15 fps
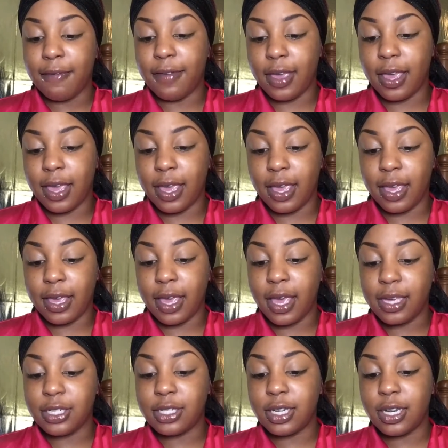
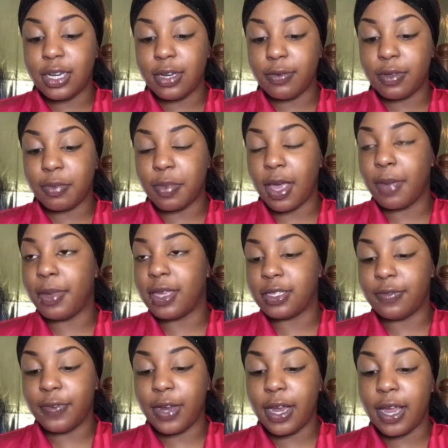vacation with my
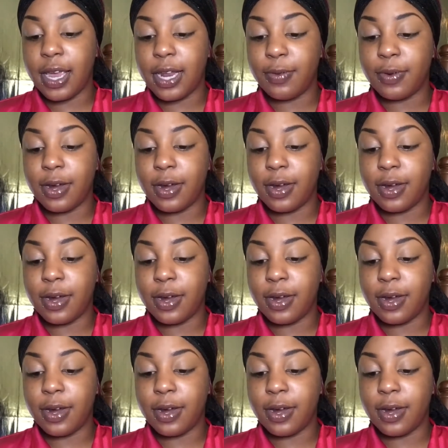best friend.